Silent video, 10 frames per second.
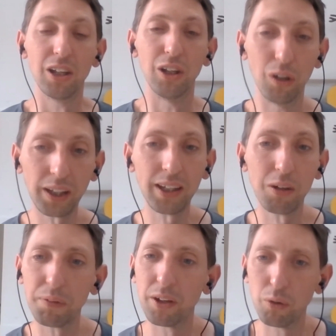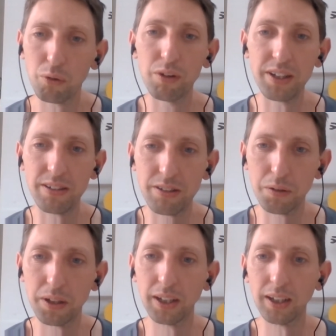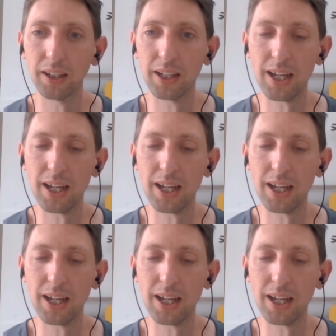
looking at what they're already doing